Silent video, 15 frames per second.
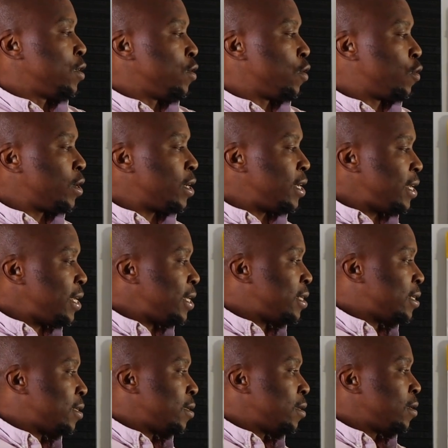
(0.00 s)
you're going to
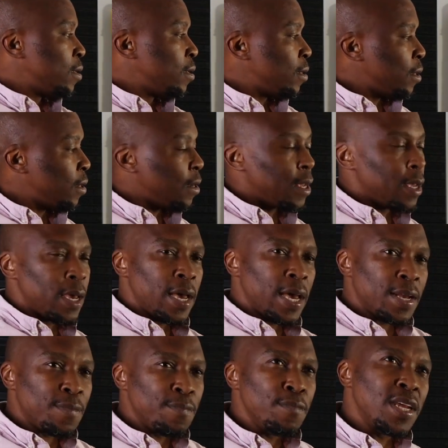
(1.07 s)
need
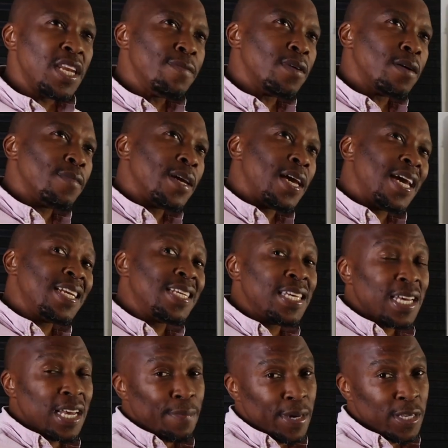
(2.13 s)
at minimum 8
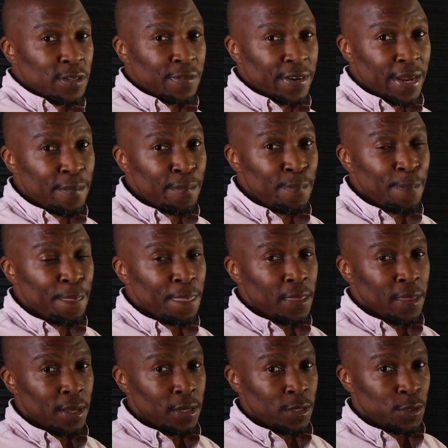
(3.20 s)
gigabytes of RAM
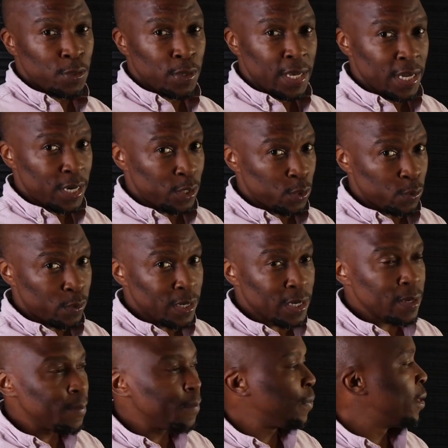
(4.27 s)
to get it to work.